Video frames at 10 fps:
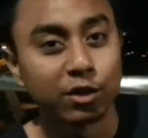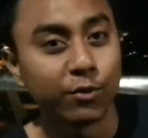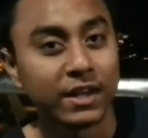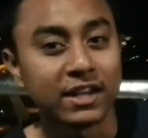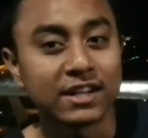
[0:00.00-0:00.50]

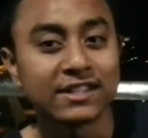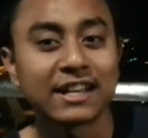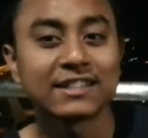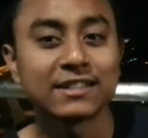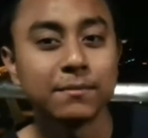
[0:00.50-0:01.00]
through
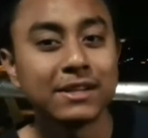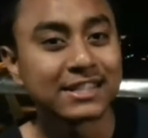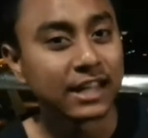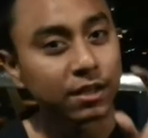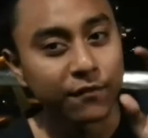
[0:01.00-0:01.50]
increased customer
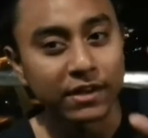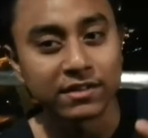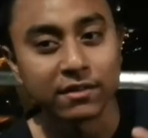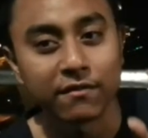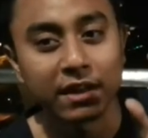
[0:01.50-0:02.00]

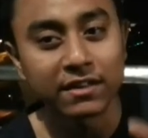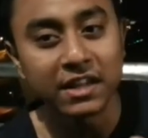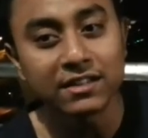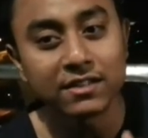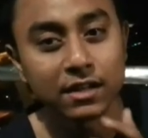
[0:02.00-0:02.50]
satisfaction
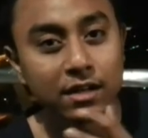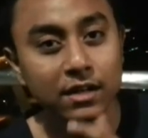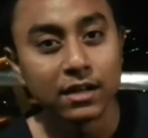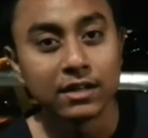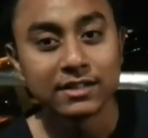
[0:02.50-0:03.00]
ratings,
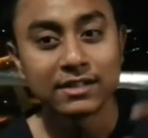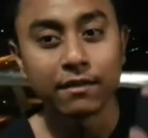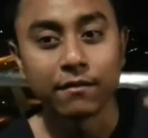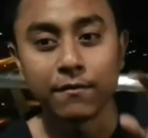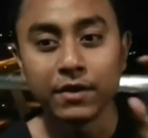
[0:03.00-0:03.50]

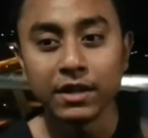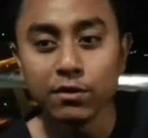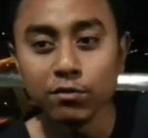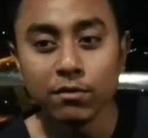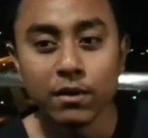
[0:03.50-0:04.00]
sales
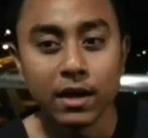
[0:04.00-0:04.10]
revenue.